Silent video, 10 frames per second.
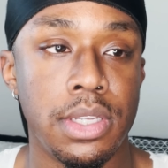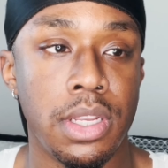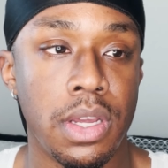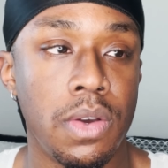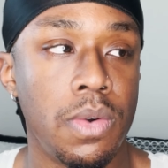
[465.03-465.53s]

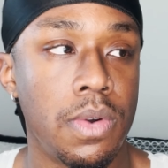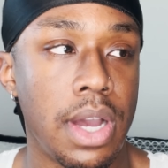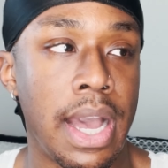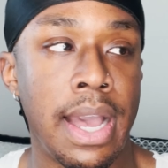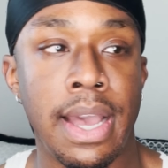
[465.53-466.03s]

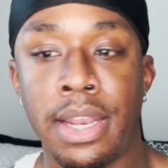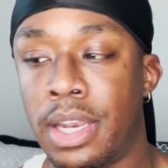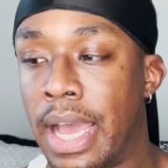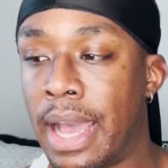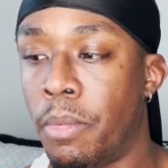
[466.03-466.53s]

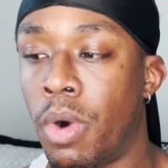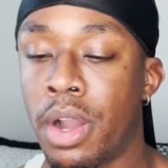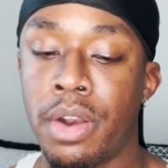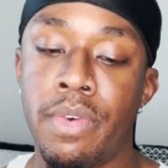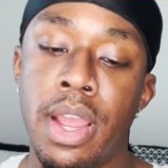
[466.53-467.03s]
I'm
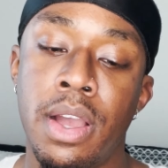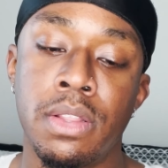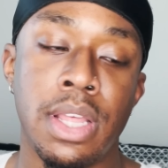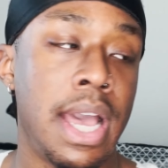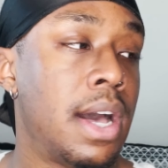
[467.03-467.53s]
walking
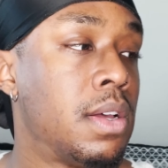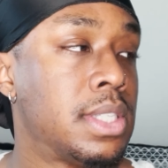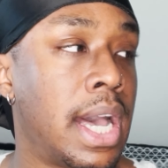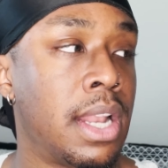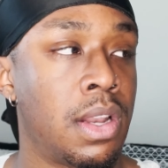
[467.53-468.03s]
around the
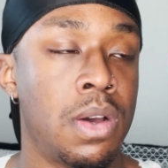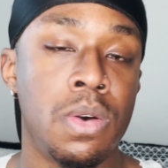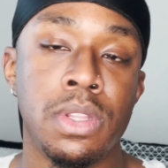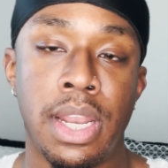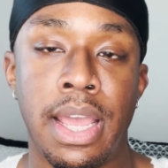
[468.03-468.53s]
house. I
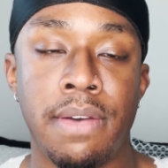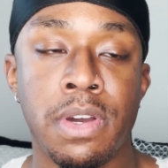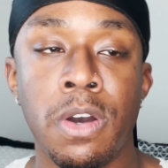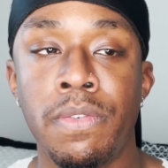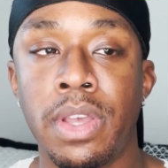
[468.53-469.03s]
know that I have
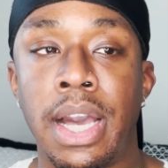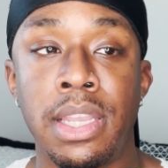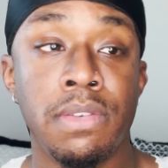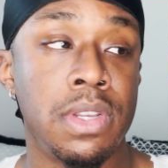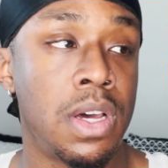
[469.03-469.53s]
COVID. I
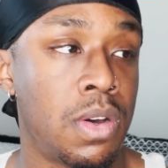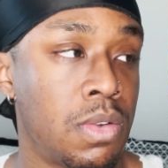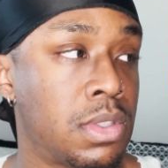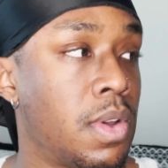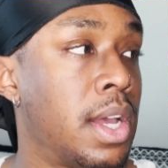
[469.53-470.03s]
live
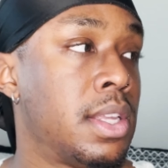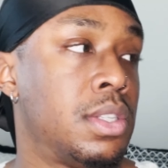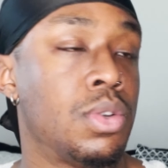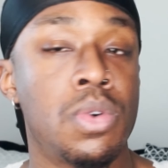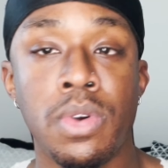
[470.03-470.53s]
alone, so I
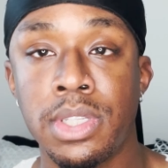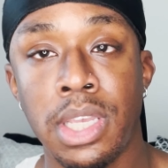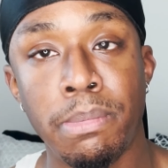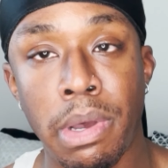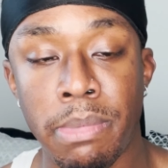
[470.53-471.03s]
get to
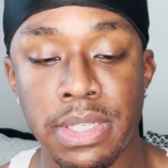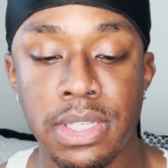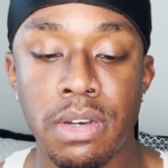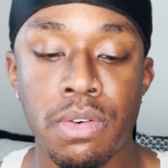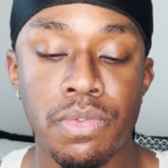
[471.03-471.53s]
quarantine by
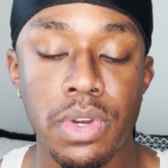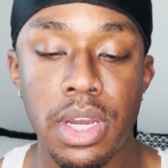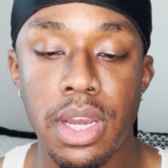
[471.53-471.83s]
myself.